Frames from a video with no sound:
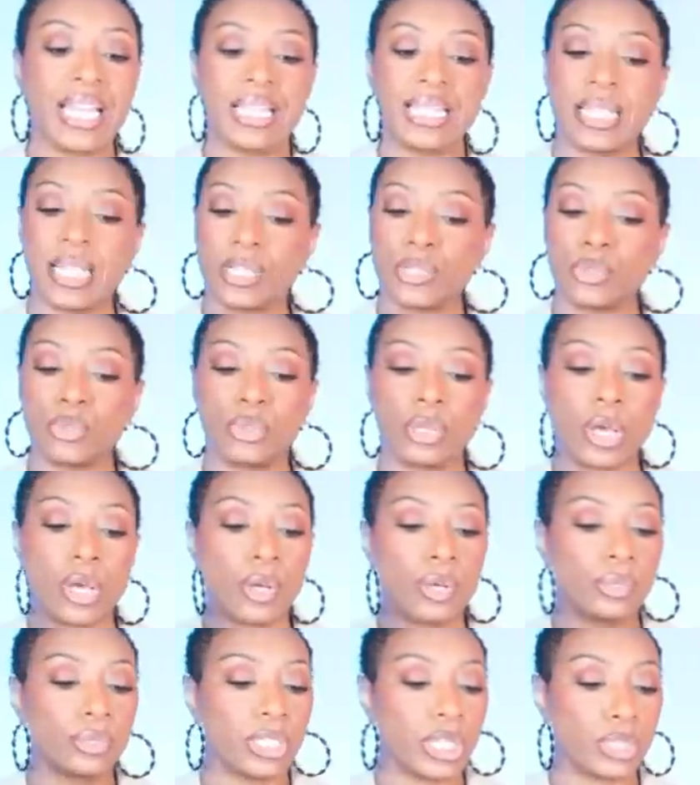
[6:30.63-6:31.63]
Not too
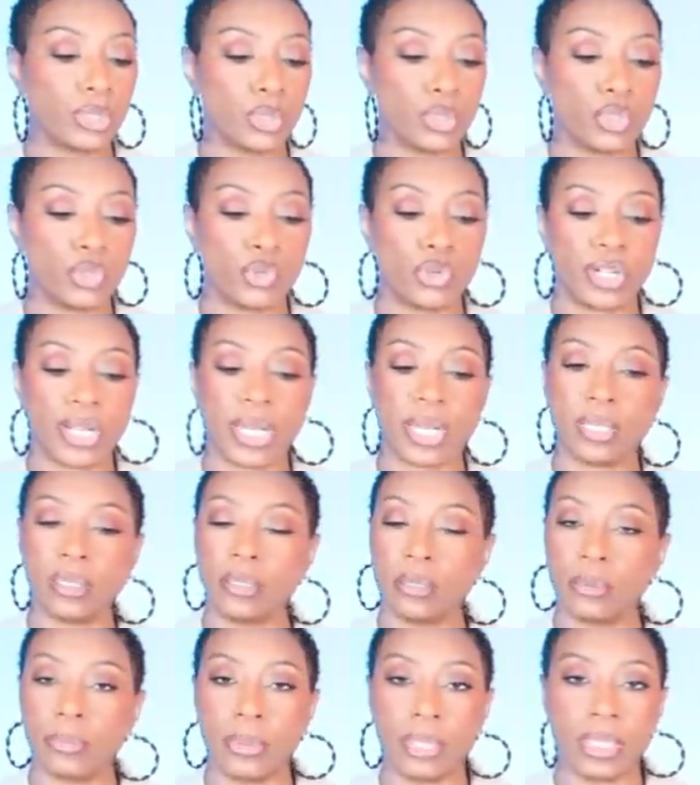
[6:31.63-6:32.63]
long, not too short. Got a
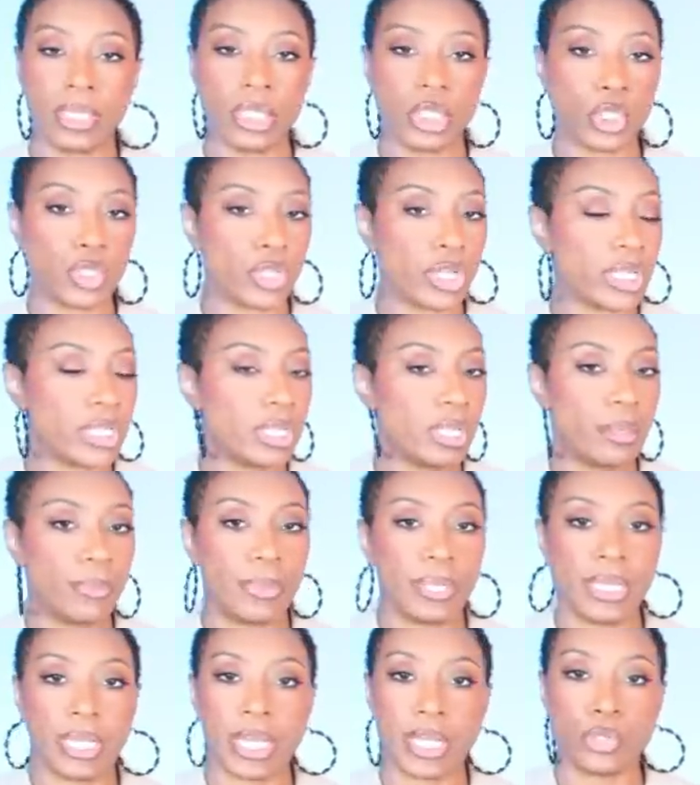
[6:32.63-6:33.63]
little bit of distressing,
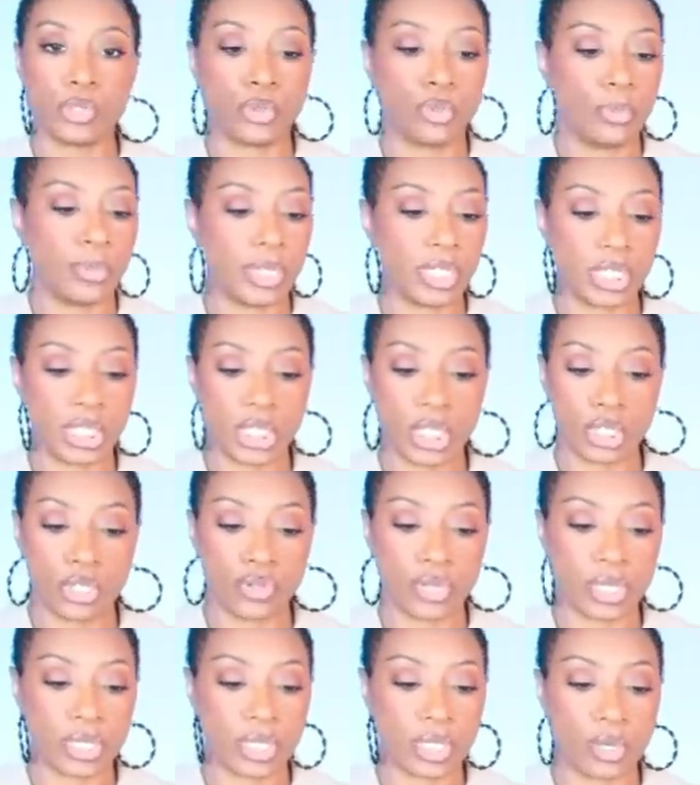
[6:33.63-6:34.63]
but not too much
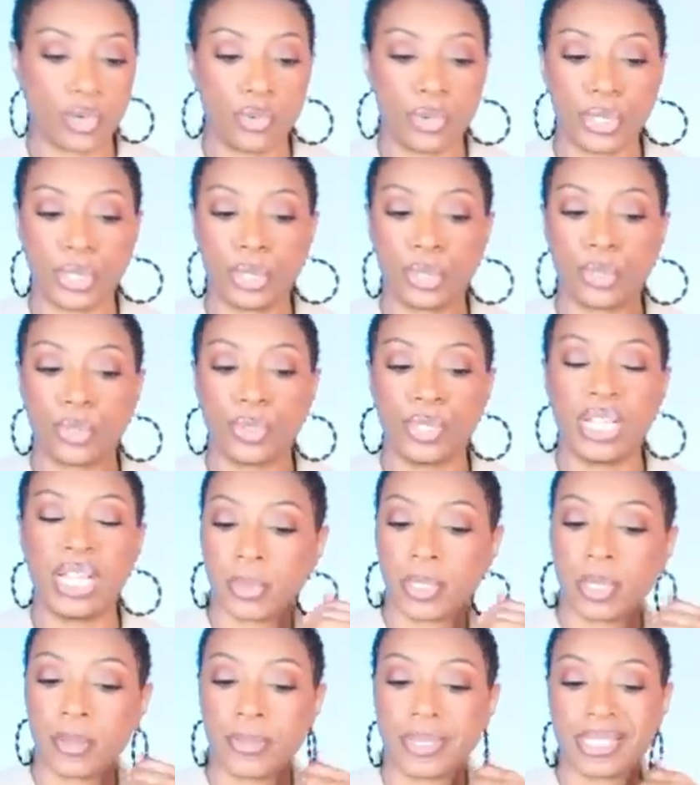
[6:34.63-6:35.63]
distressing going on.
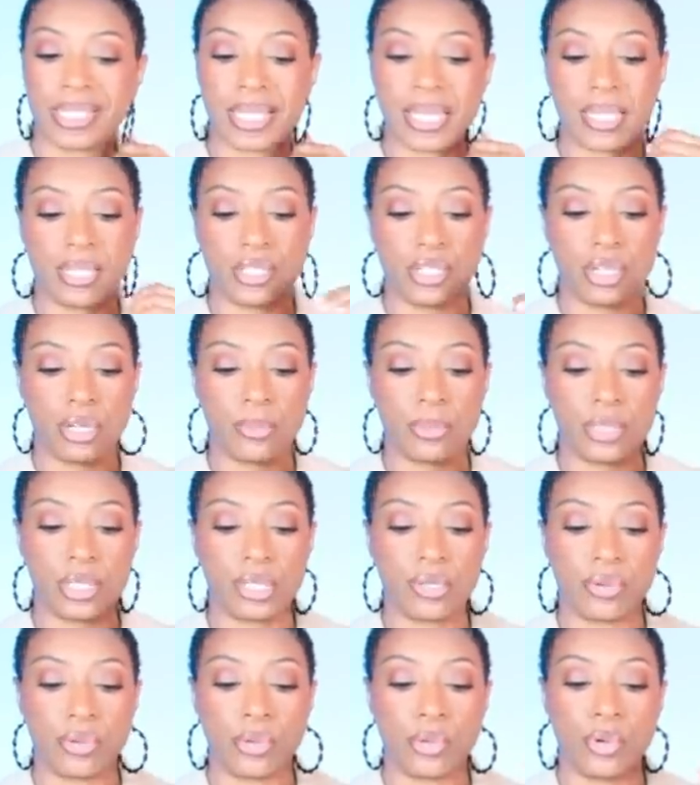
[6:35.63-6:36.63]
Come in size
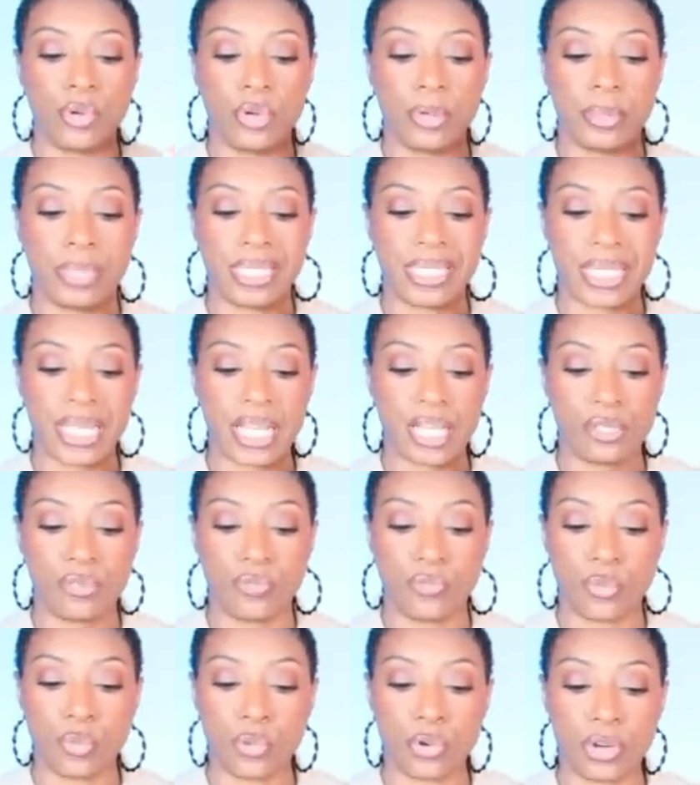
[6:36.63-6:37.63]
00, go up to size
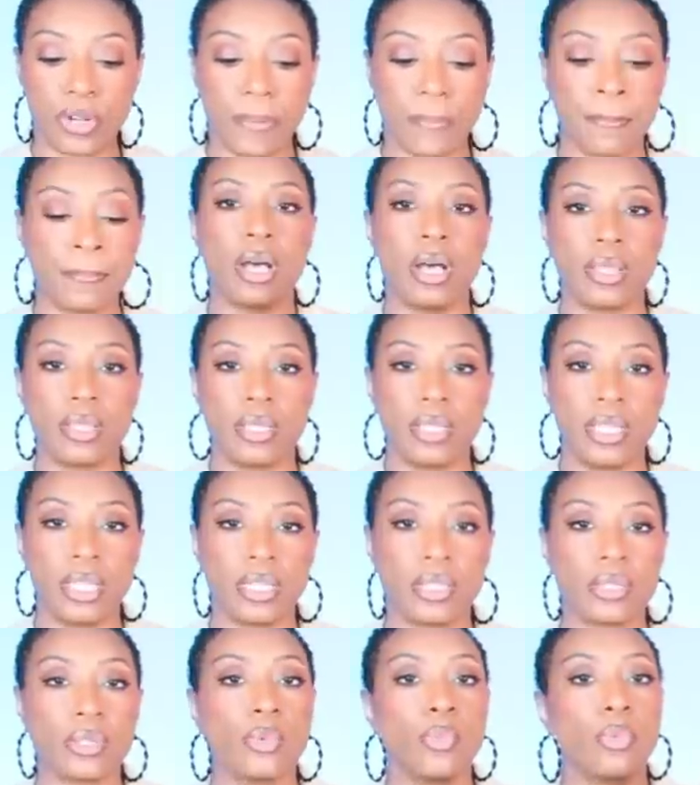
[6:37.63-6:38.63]
4. Other
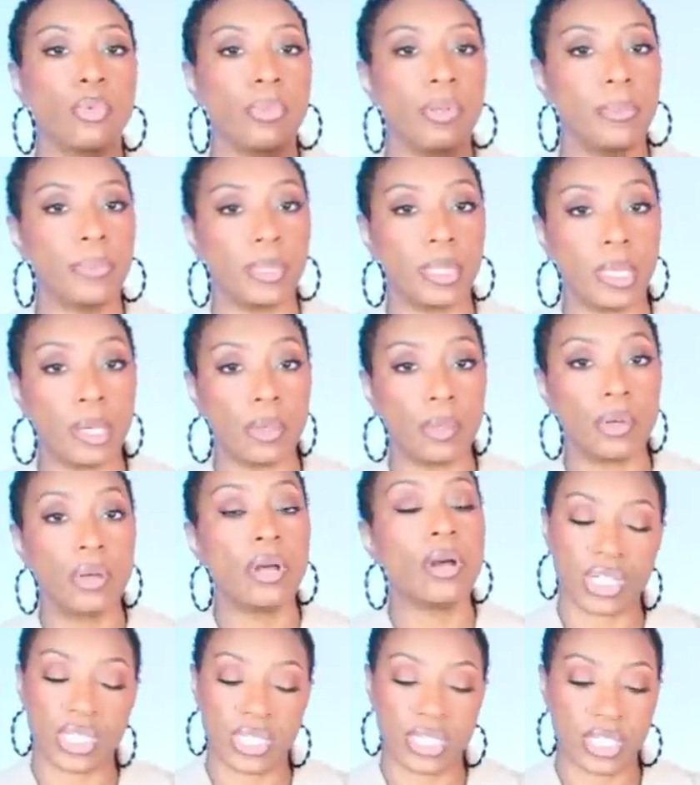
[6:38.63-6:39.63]
links will be below
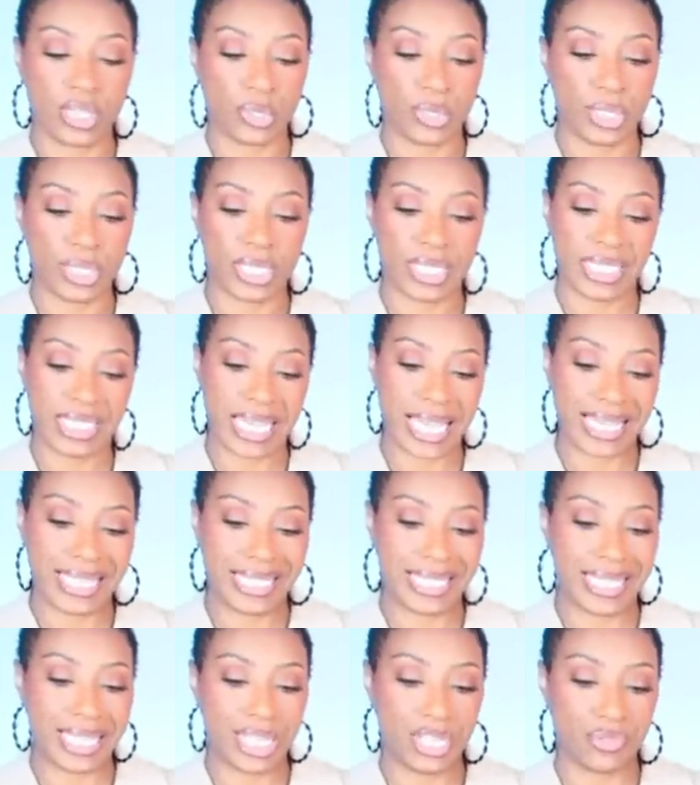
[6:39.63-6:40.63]
because I know that's a tight
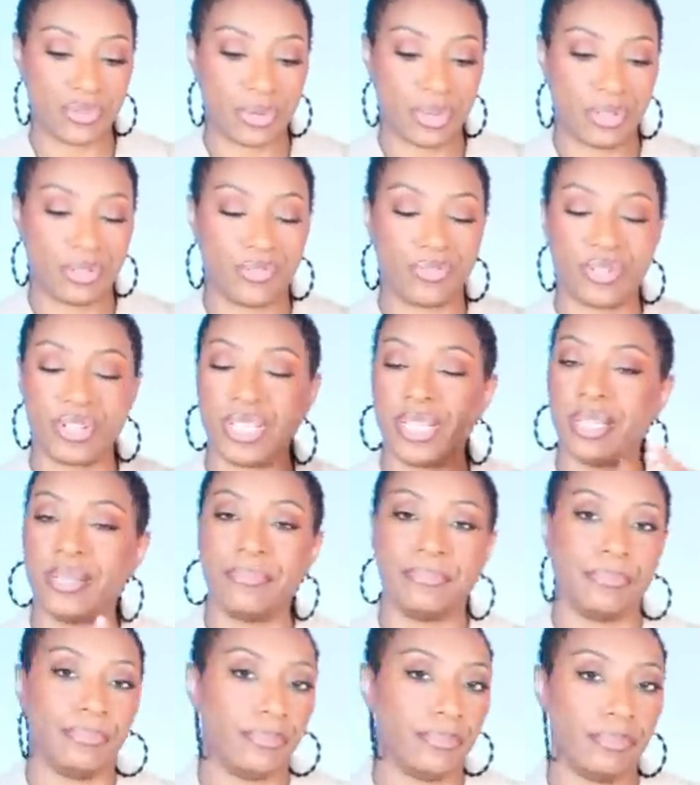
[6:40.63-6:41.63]
size range for you.
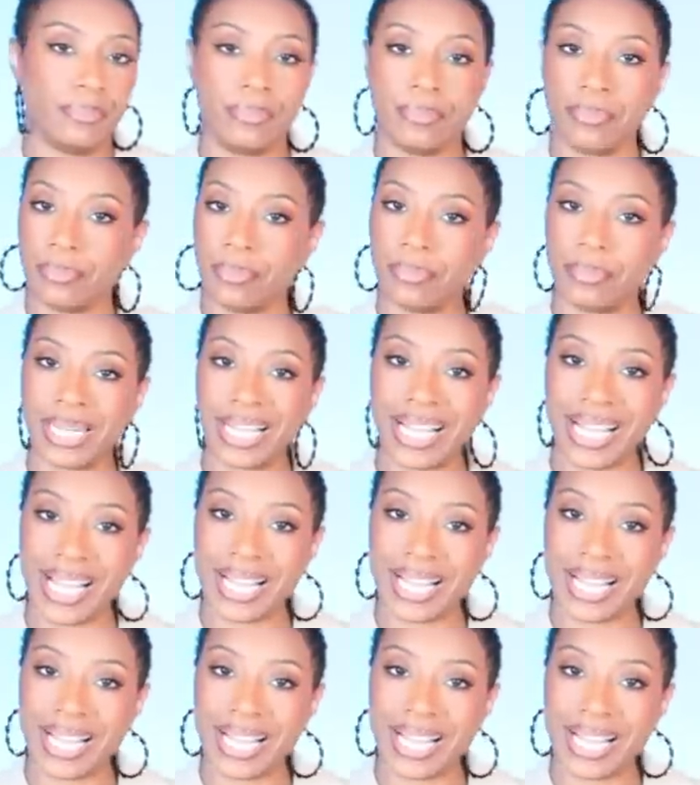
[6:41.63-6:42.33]
But I